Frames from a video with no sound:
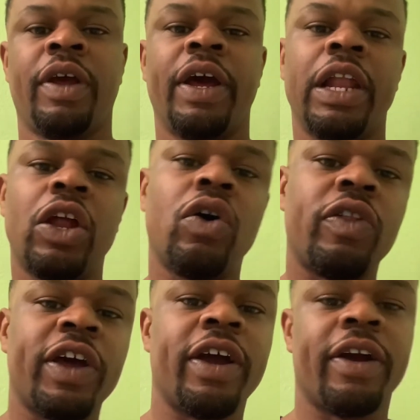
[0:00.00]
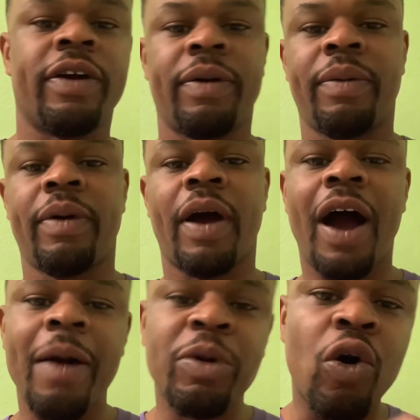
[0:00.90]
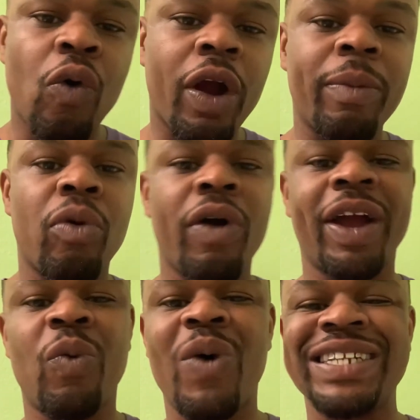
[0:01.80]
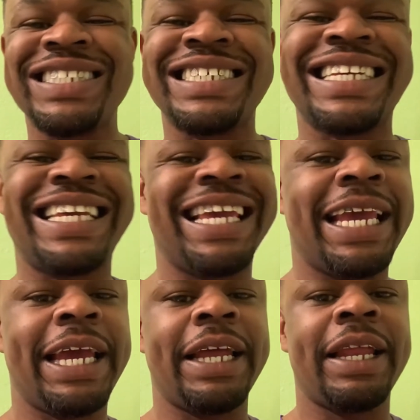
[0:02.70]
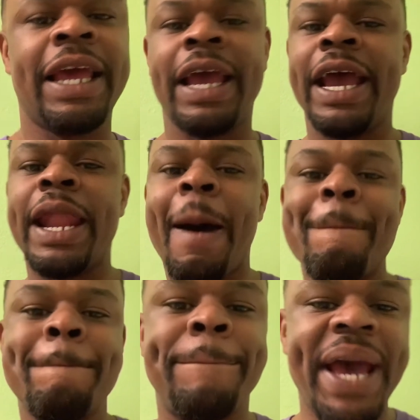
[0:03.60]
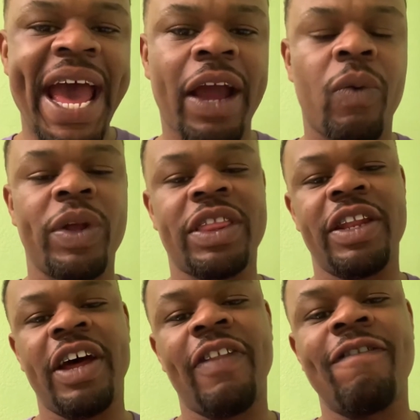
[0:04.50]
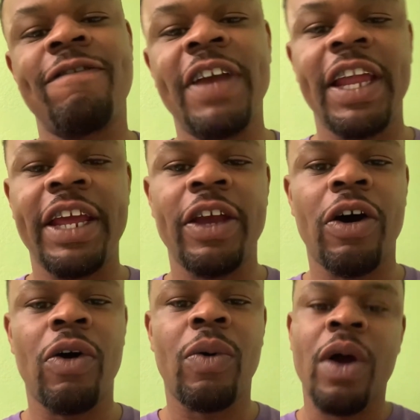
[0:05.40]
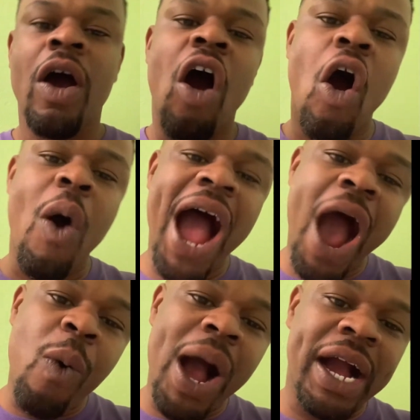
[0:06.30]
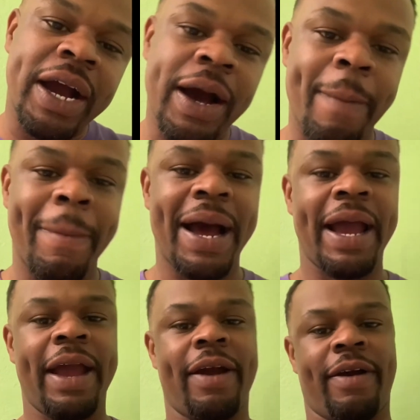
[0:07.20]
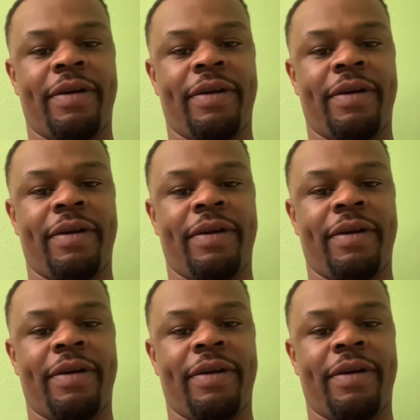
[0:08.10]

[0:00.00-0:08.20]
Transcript: Hello there, I'm Corey Morgan once again, and I'm back with another video on how I cut my hair.